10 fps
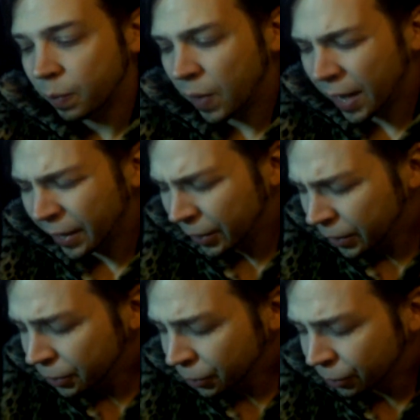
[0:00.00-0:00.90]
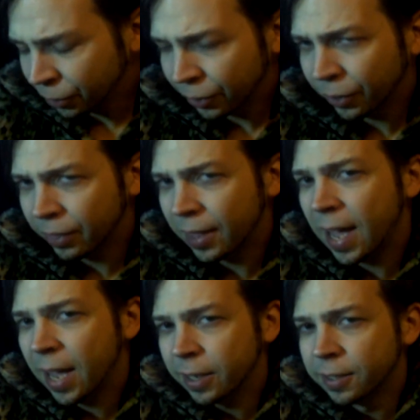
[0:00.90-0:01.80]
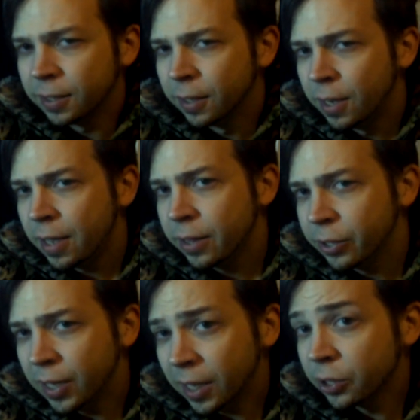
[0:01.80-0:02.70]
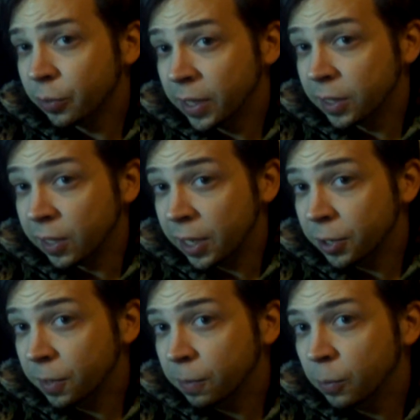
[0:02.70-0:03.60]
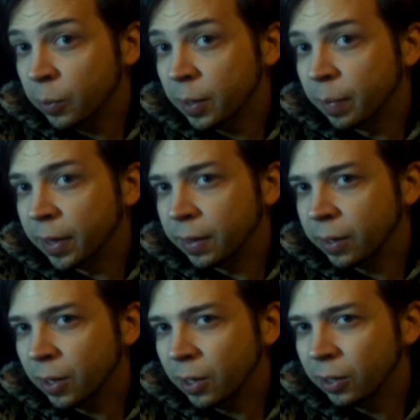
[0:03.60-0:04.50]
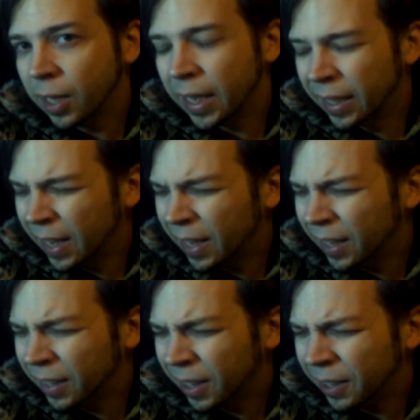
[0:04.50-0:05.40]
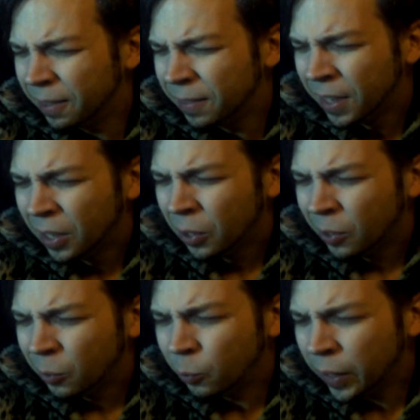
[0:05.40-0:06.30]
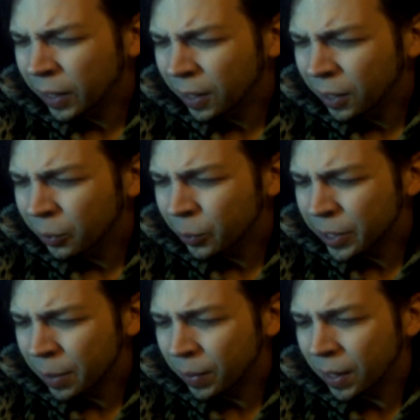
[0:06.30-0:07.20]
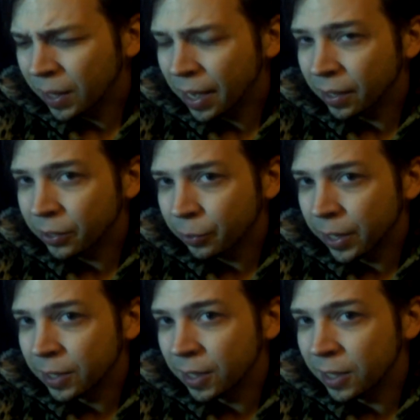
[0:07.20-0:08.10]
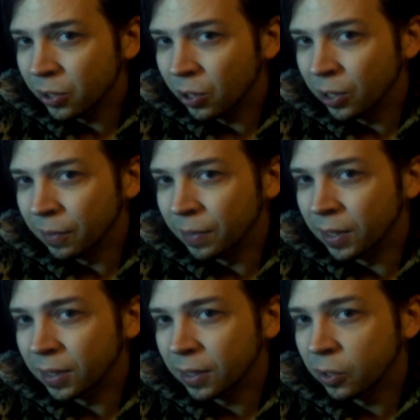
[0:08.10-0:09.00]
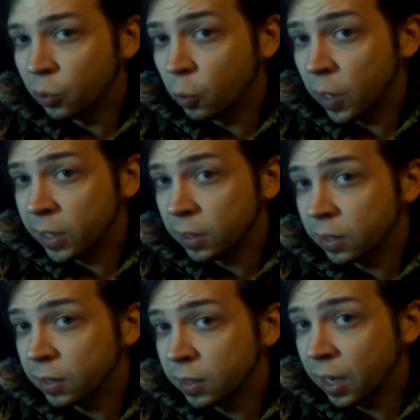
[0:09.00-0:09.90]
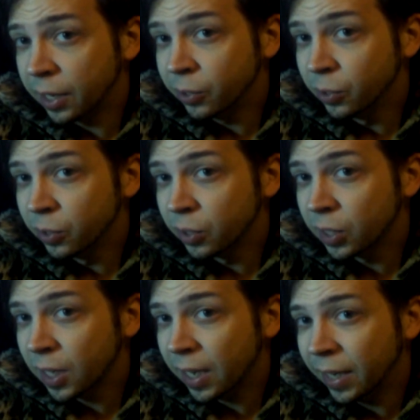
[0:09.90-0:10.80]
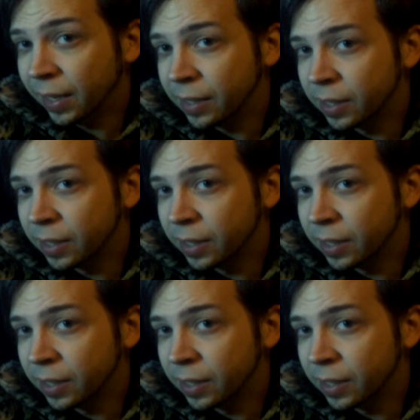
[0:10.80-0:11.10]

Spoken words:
I hear that there's not a translation for it, but there are like a kind of wiki or something that translates all of the quest titles and